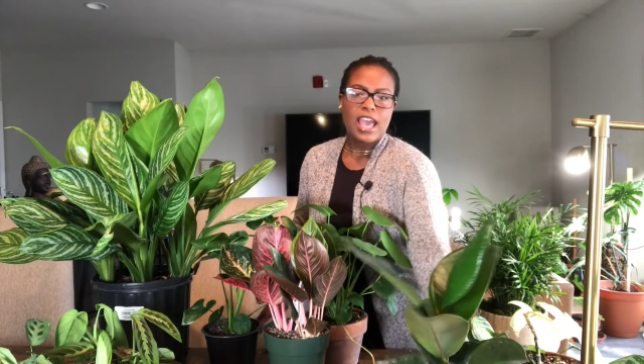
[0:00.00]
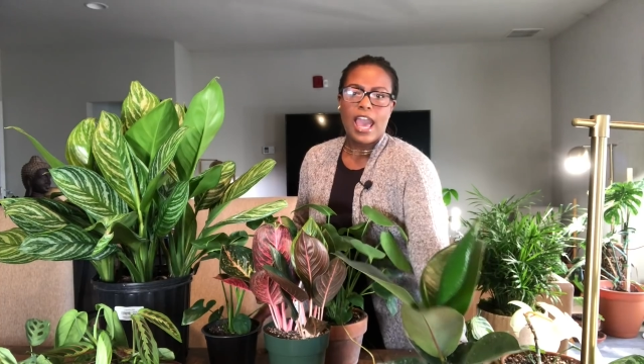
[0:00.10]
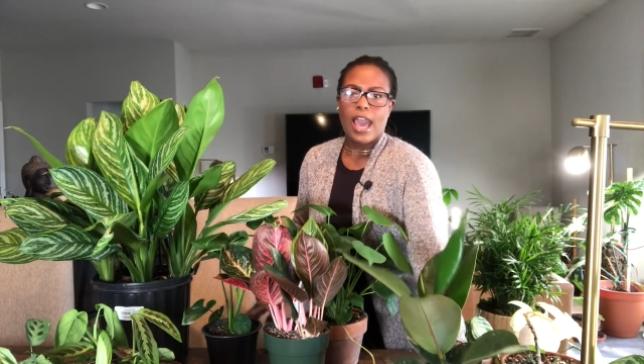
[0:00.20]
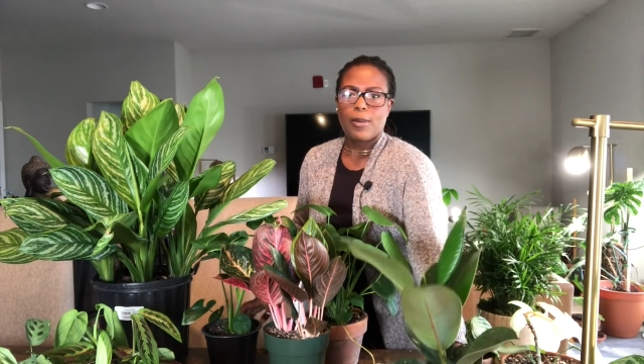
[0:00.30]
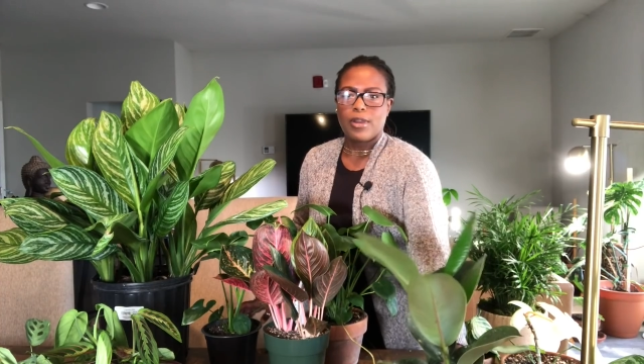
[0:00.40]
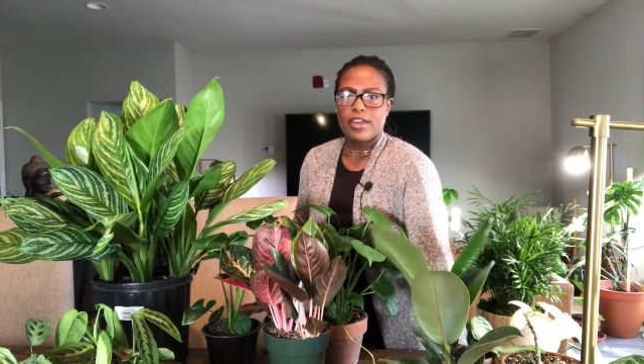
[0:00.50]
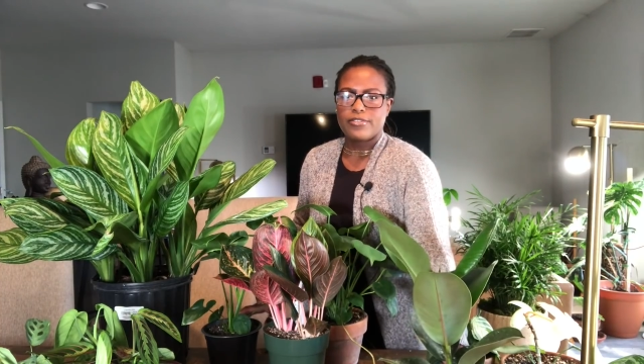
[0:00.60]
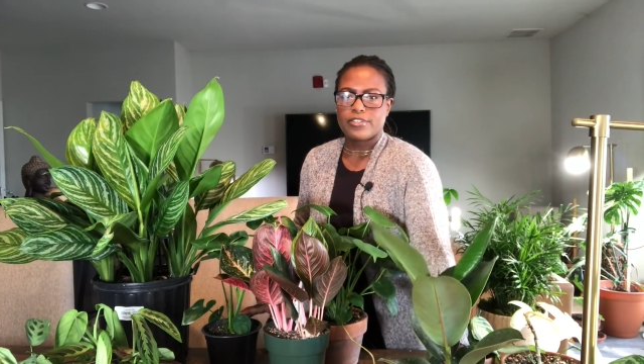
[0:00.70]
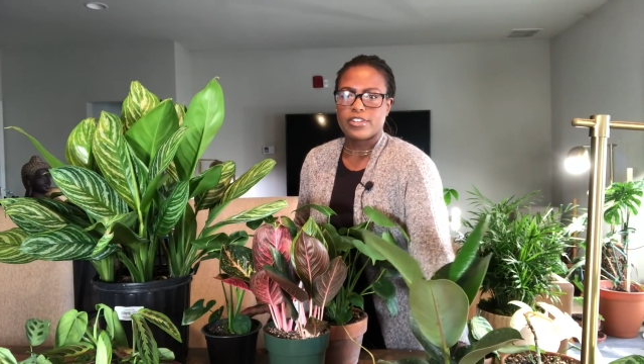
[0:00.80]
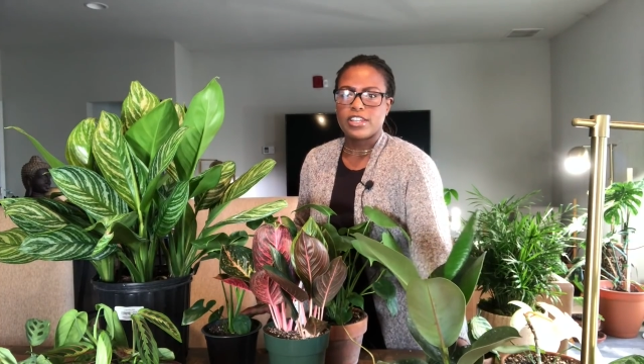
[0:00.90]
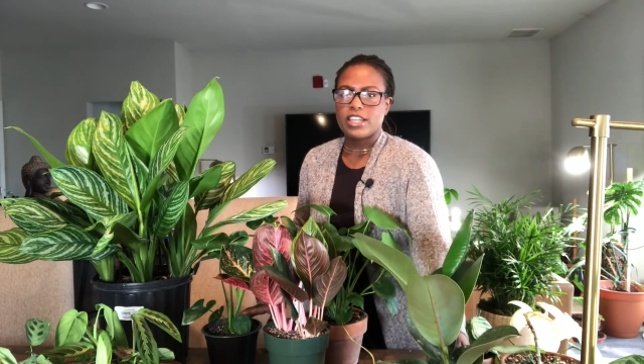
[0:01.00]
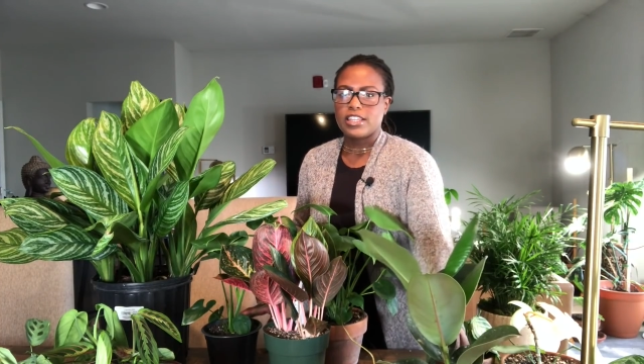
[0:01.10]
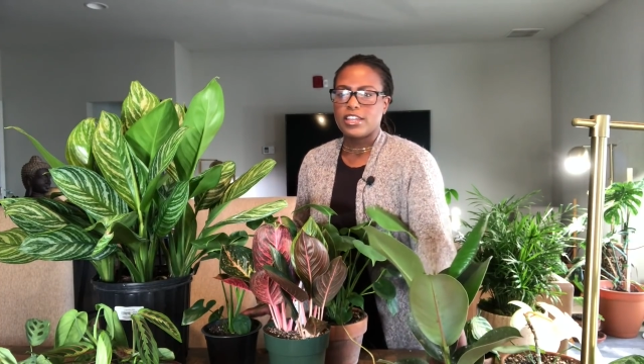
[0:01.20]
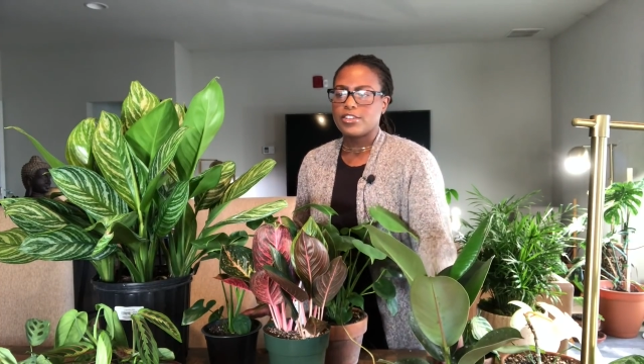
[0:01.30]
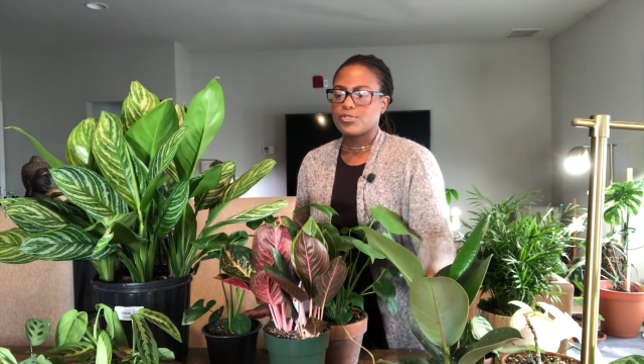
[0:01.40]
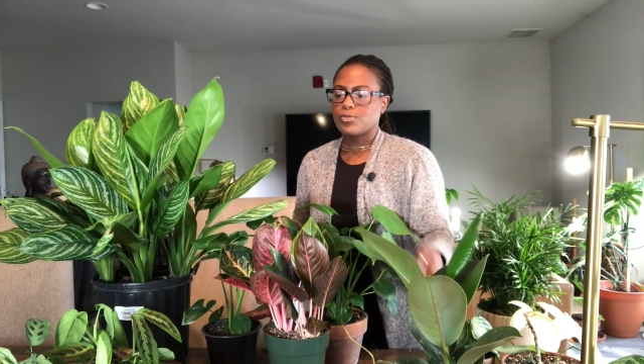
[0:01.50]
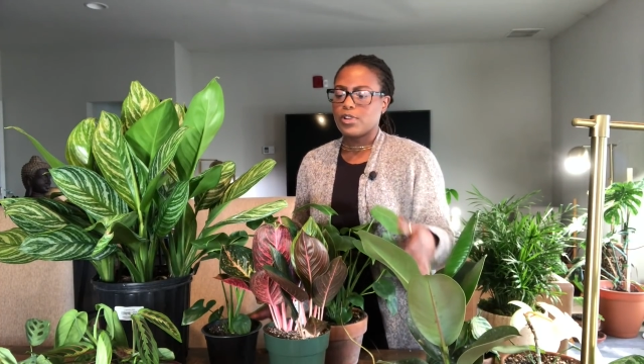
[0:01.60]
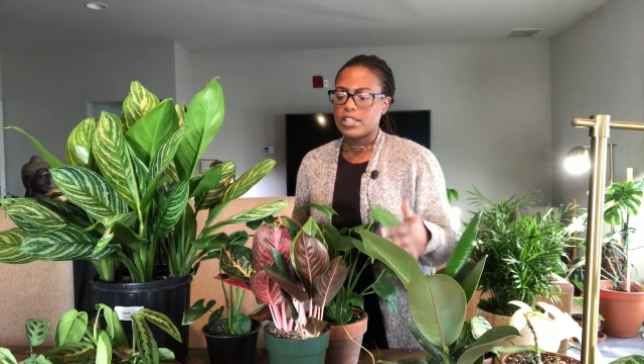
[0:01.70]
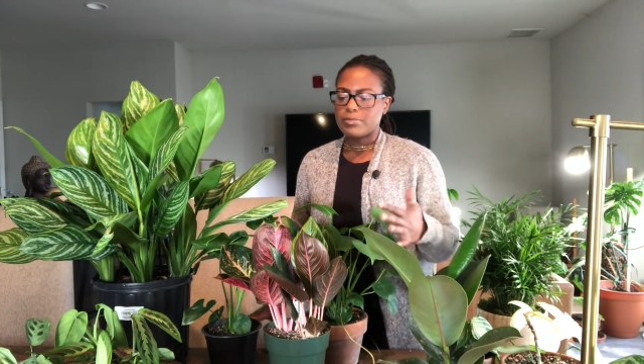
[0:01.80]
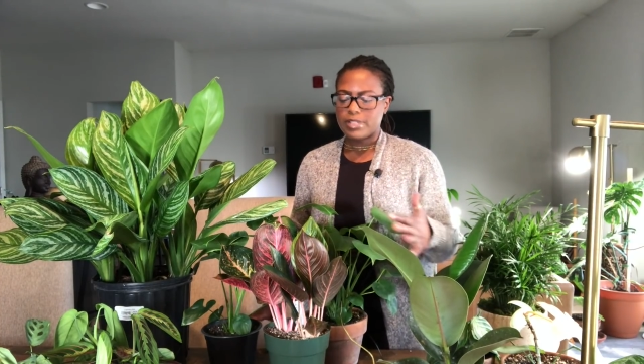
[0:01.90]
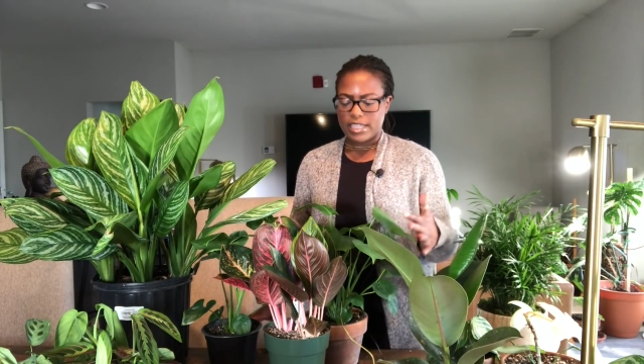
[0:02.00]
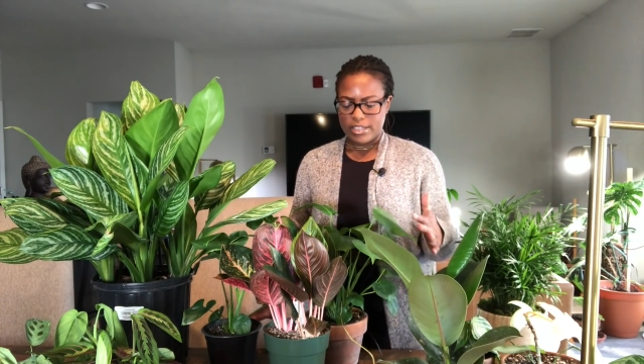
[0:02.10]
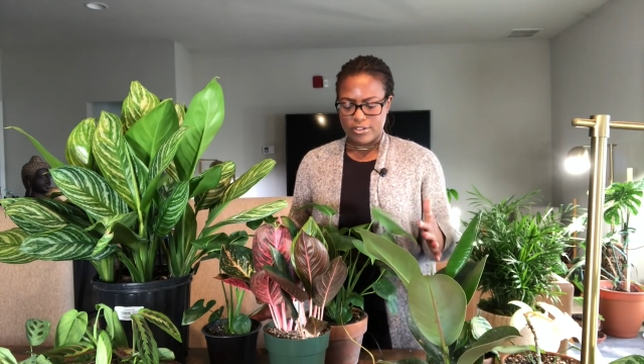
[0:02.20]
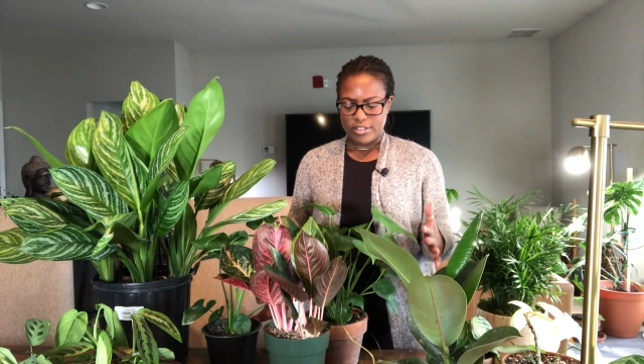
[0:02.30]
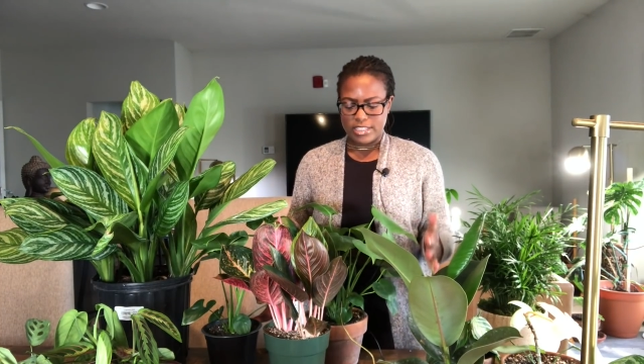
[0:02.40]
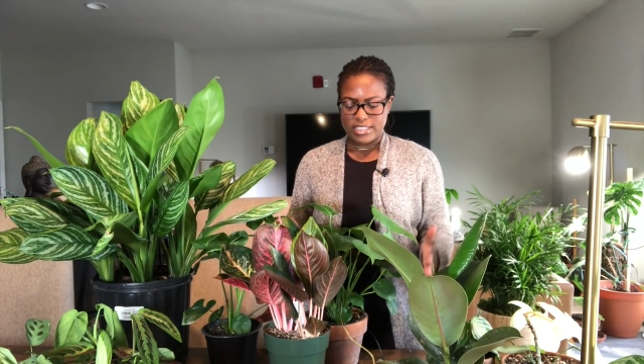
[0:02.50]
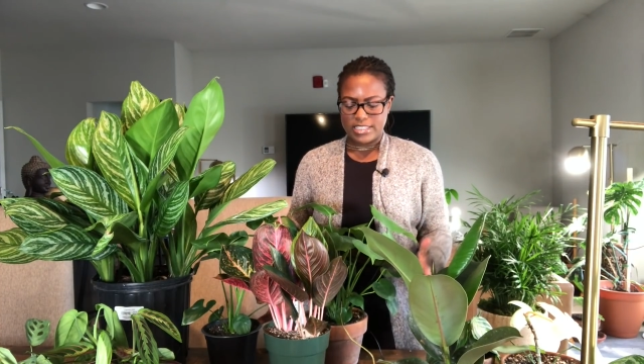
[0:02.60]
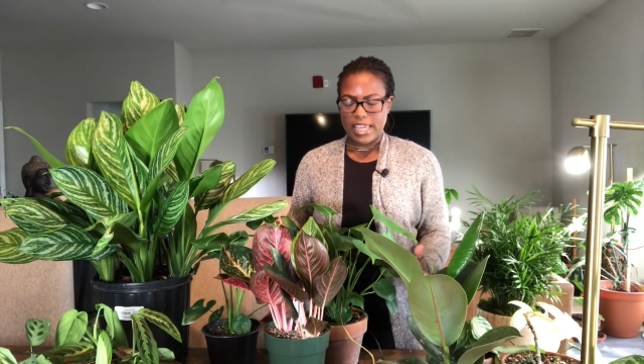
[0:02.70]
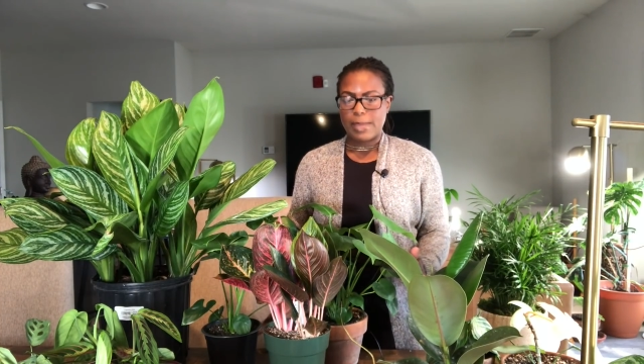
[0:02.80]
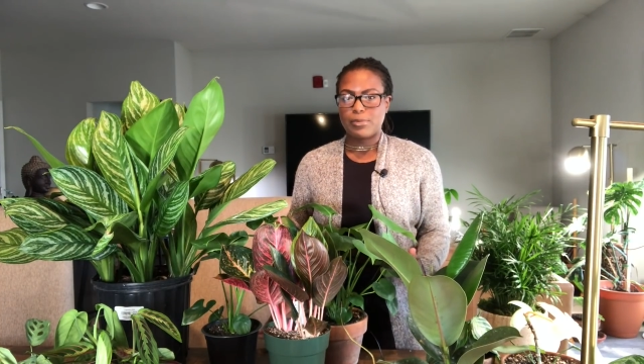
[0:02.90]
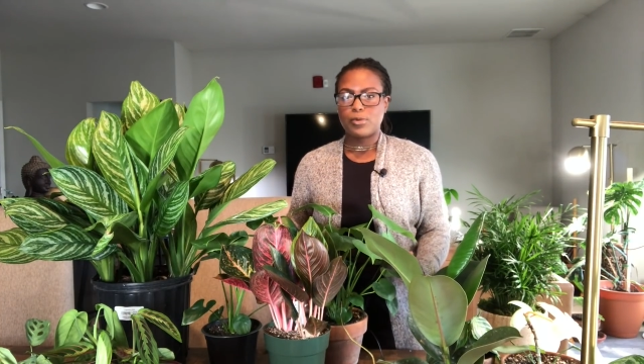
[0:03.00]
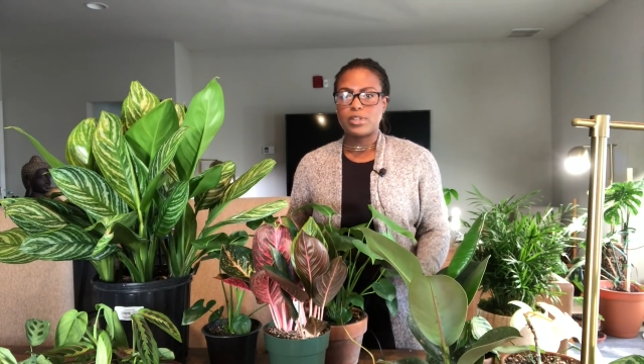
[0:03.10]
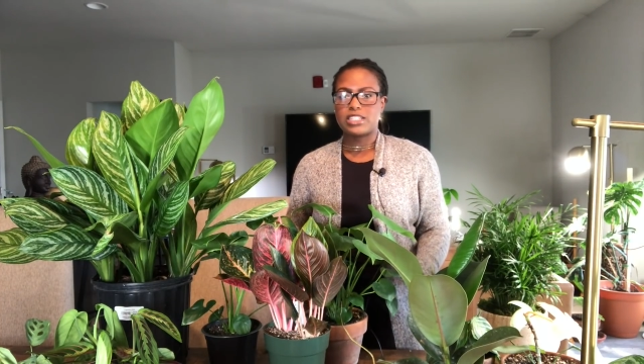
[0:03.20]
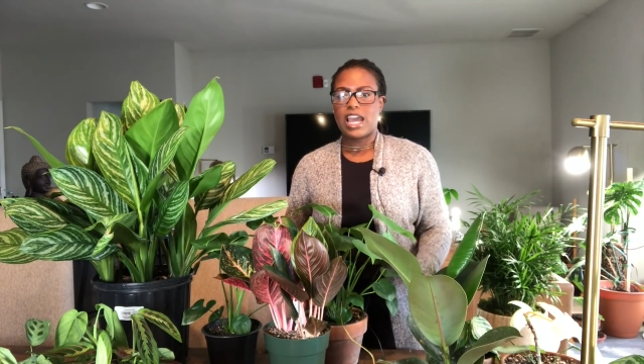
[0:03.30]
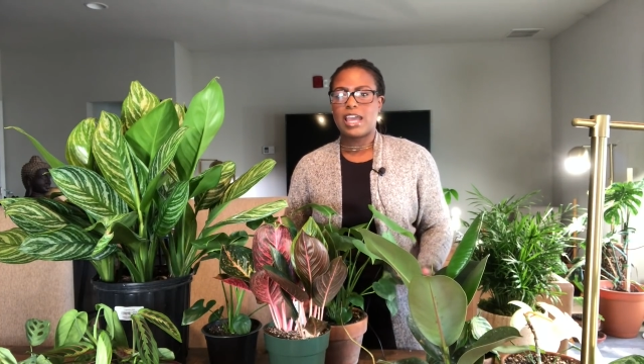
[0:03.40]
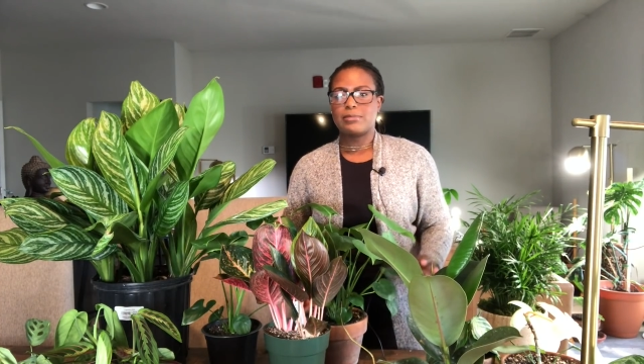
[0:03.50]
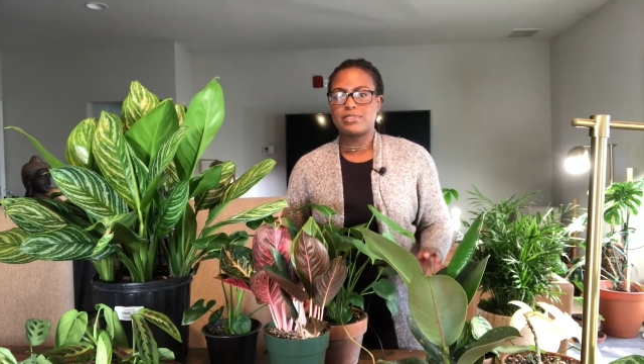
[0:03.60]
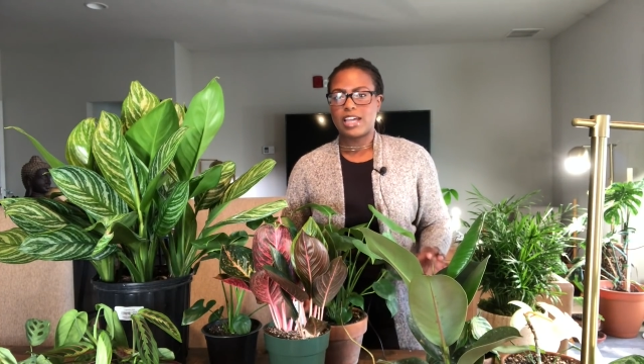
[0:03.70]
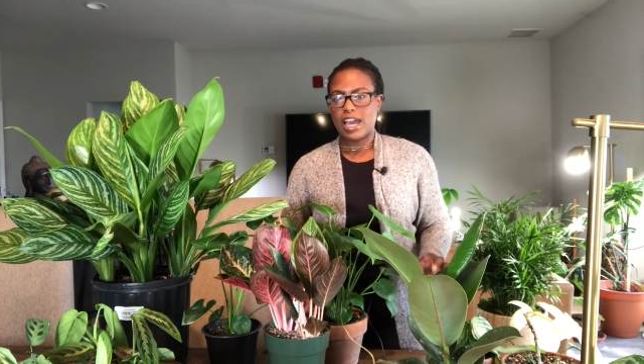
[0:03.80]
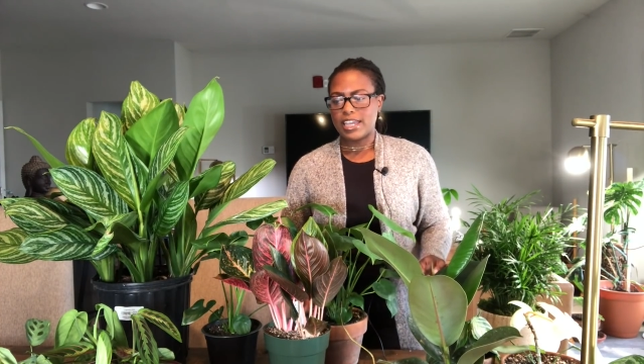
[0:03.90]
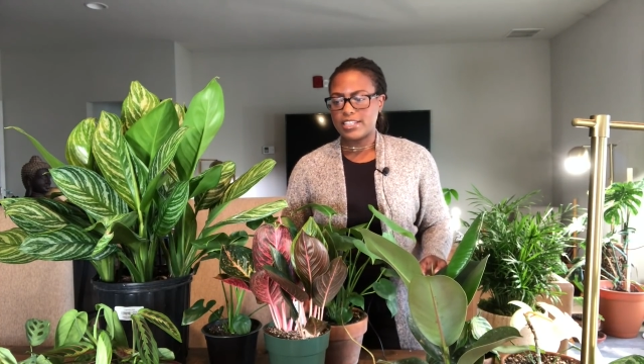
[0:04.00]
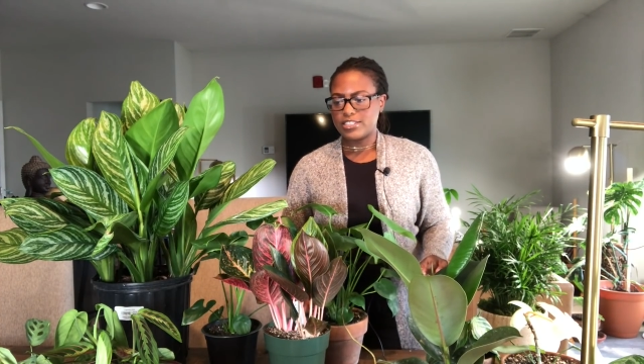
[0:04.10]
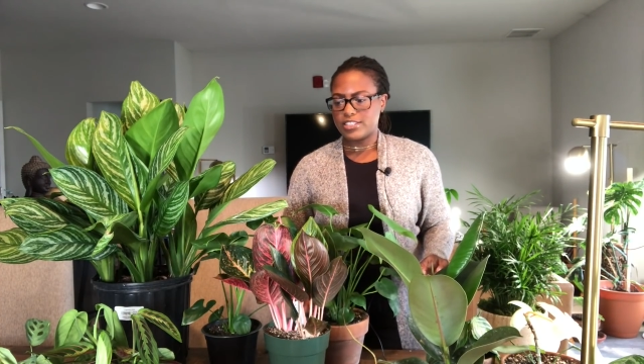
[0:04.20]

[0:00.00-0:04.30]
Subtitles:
However, there's one plant on this table which I am dying